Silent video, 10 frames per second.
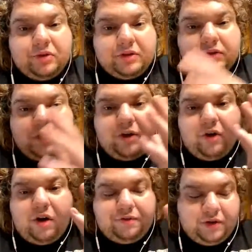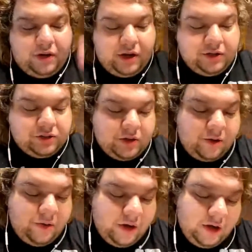that are off today.
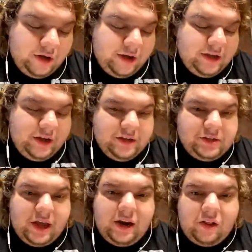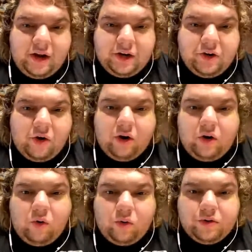So he's kind of like a dark
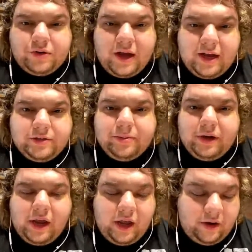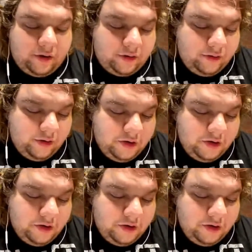horse Heisman candidate.